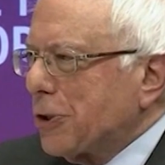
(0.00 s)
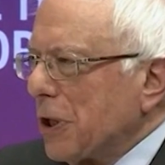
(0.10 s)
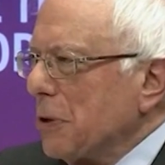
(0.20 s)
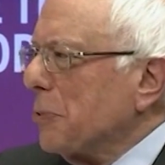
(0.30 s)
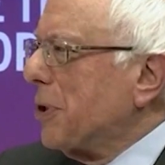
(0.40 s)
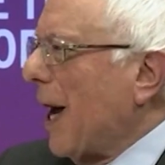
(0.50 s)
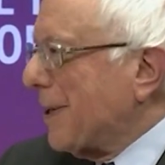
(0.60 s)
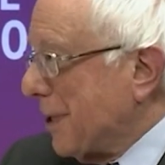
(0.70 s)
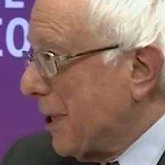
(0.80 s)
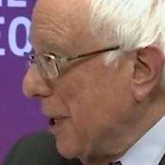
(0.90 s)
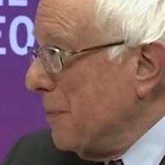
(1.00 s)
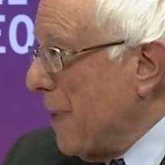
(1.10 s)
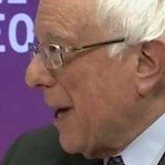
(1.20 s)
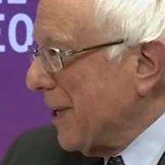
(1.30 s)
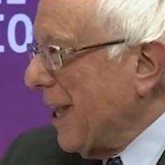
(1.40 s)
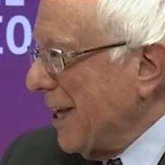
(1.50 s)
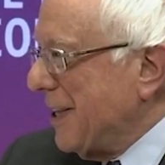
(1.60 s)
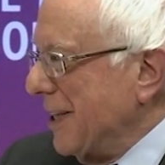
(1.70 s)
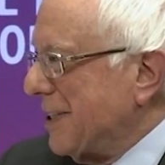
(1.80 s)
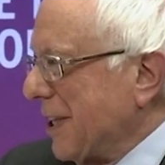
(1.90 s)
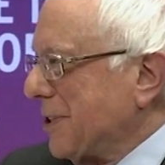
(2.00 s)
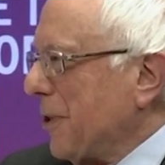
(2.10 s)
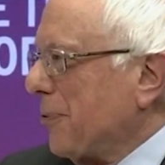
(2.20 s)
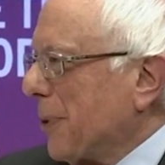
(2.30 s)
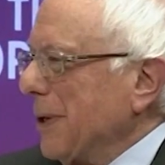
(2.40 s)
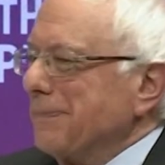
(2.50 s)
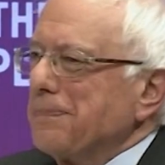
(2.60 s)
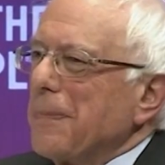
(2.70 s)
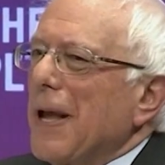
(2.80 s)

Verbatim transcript: Washington with Dr. King back in 1963.